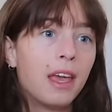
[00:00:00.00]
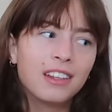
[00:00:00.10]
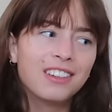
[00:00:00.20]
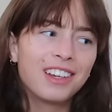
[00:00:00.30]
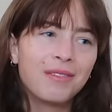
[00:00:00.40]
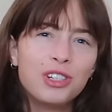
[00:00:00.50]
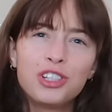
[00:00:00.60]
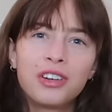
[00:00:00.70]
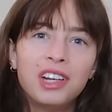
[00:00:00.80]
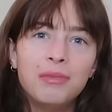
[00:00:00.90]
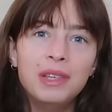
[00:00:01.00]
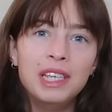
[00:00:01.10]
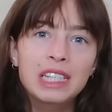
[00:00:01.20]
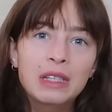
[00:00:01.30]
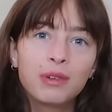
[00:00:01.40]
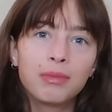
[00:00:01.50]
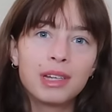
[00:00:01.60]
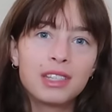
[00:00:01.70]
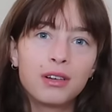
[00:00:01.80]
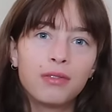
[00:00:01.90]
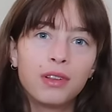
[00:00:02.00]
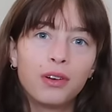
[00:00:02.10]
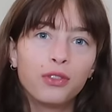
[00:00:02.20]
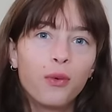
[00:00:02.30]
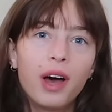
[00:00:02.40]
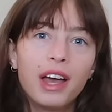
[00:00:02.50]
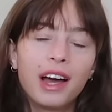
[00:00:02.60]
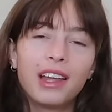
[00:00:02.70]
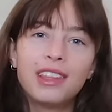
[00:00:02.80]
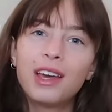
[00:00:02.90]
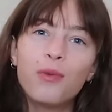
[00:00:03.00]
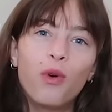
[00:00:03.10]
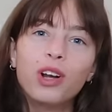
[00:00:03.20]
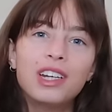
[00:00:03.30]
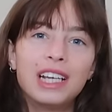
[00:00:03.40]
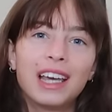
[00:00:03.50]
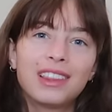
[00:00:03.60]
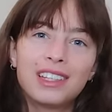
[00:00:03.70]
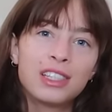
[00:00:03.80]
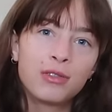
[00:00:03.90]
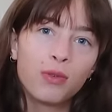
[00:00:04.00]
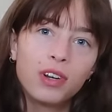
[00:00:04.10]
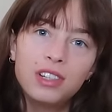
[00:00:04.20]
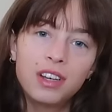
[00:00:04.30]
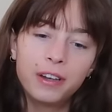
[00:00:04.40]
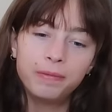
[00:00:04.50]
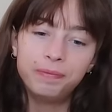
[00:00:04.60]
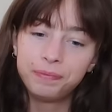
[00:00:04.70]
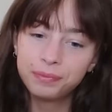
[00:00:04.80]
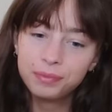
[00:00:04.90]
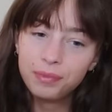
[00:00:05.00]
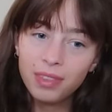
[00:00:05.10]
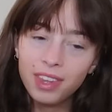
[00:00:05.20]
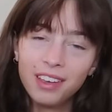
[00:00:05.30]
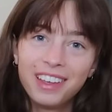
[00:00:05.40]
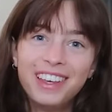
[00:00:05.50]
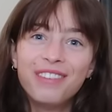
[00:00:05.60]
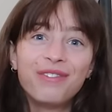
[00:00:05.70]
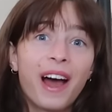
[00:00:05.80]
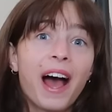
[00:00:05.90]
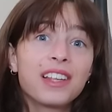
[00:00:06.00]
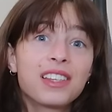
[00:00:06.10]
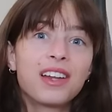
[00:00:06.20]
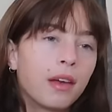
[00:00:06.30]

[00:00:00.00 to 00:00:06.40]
And I'm just trying to be easy with myself along the way. I think I wanted to get this story done fast.